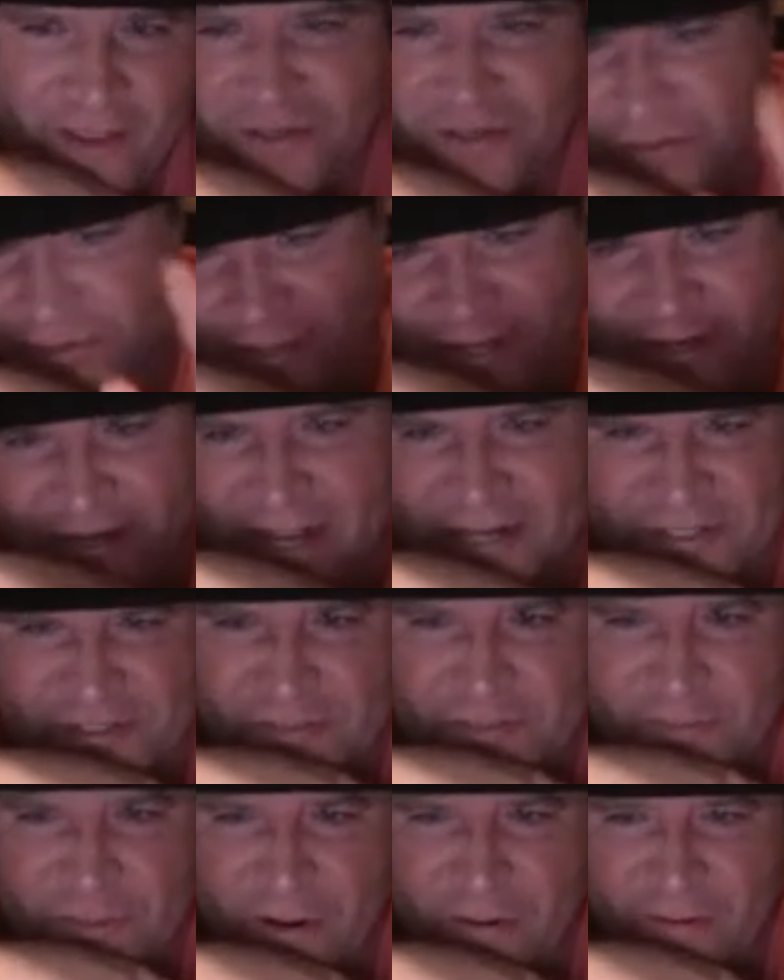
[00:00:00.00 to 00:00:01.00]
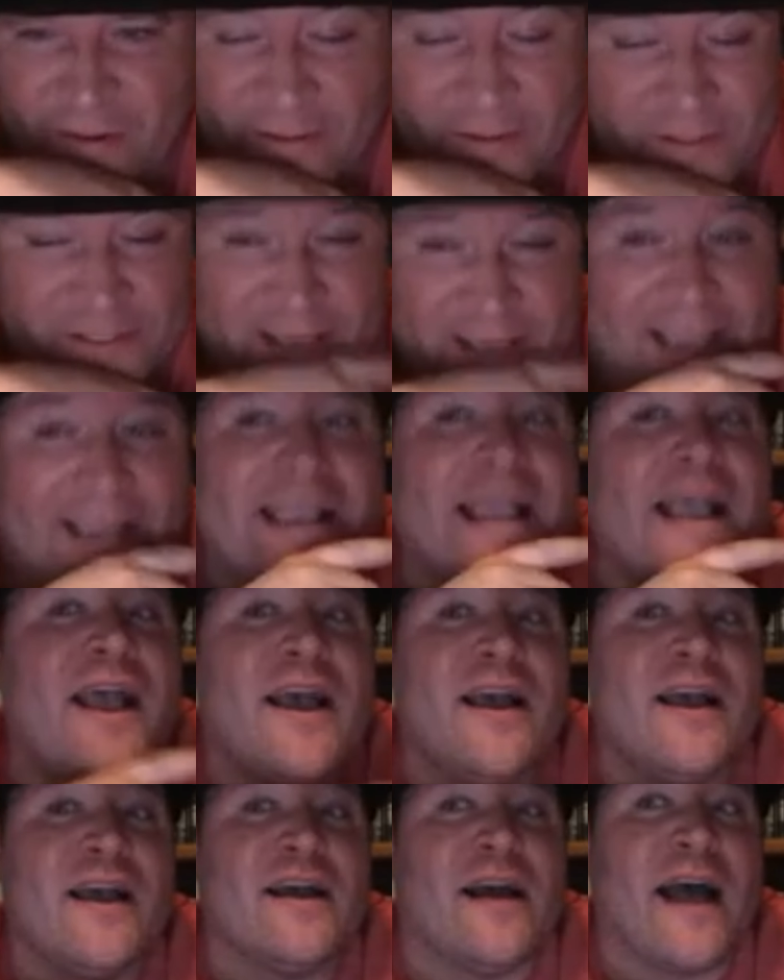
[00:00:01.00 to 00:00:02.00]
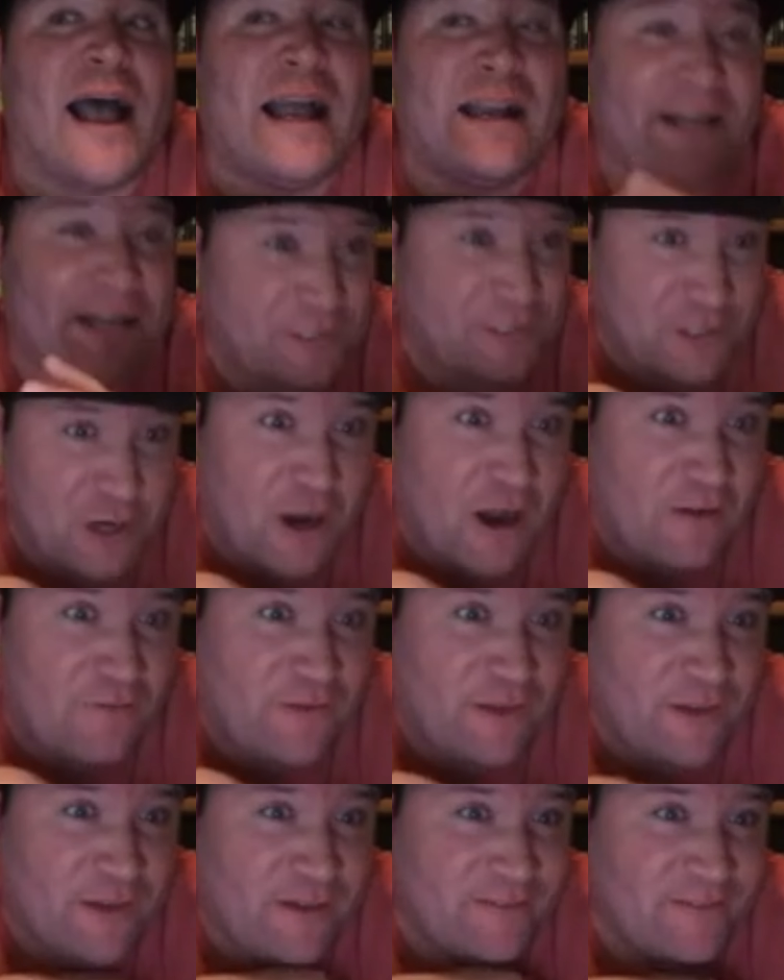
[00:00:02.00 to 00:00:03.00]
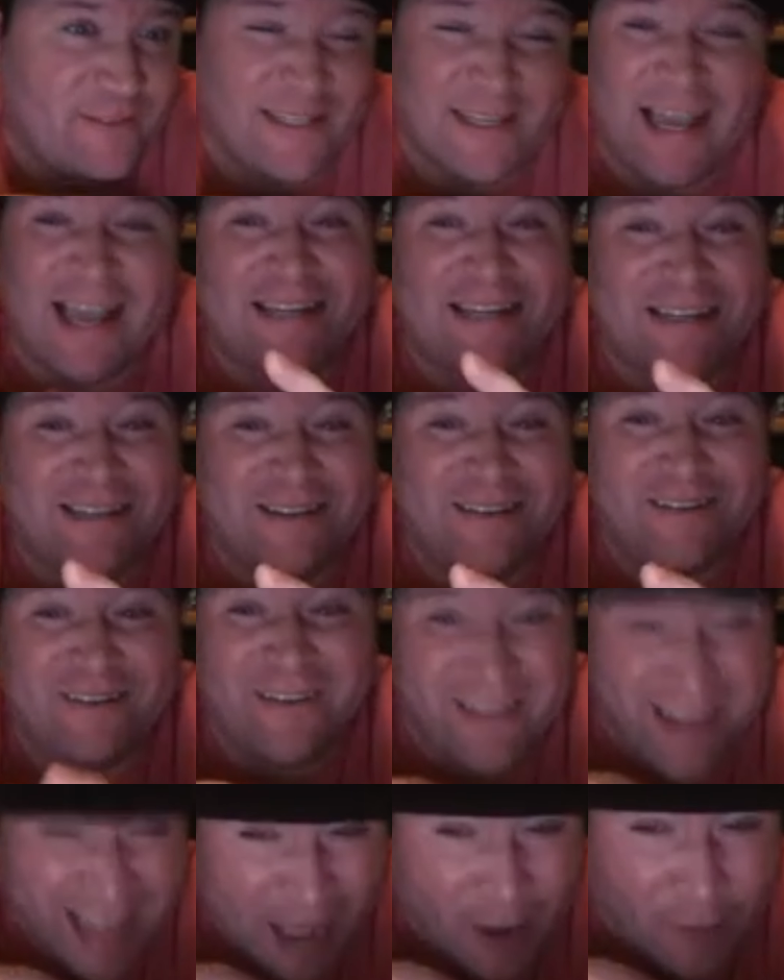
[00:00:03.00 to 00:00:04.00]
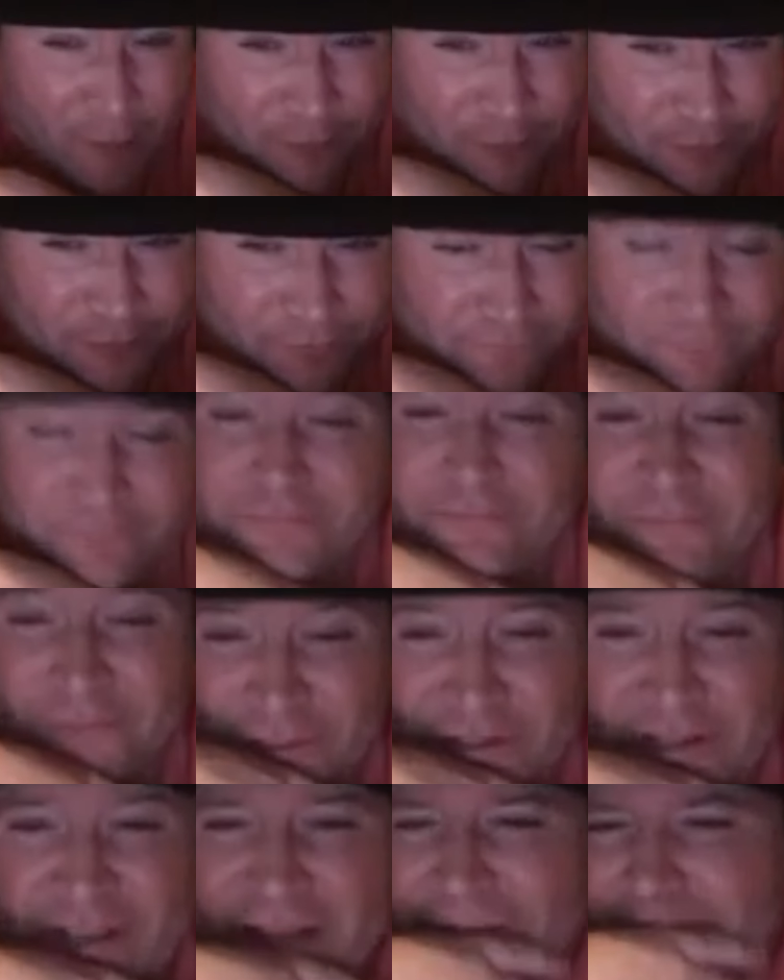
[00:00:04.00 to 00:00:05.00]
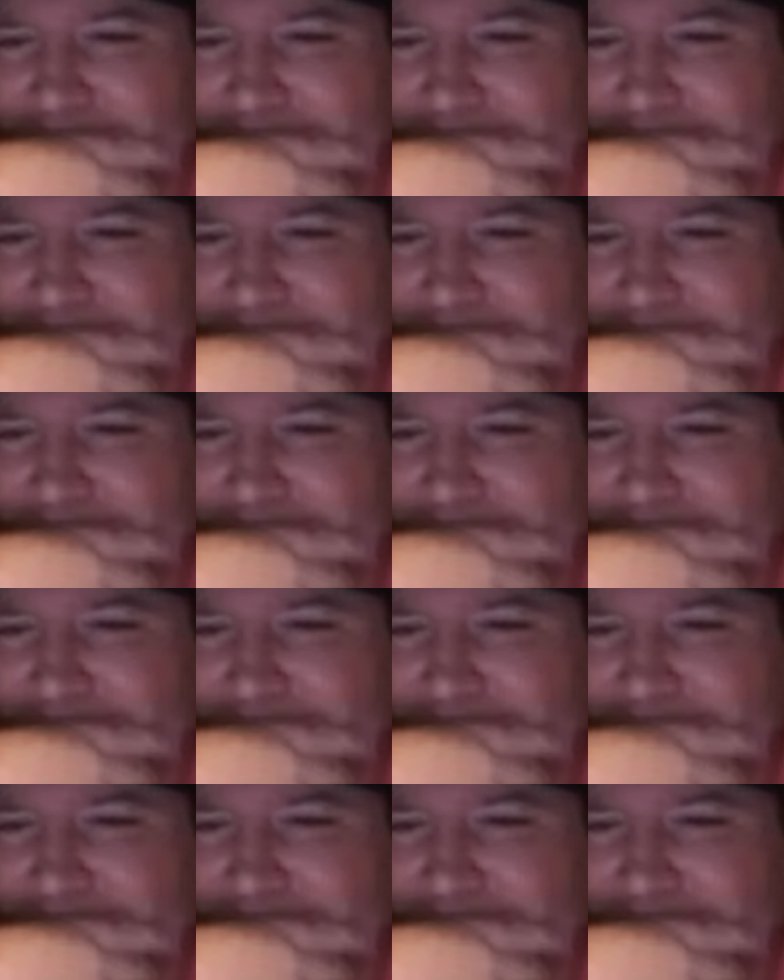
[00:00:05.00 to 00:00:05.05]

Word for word: soon as I got to the park, I was like, I need coffee and I need it now. So yeah.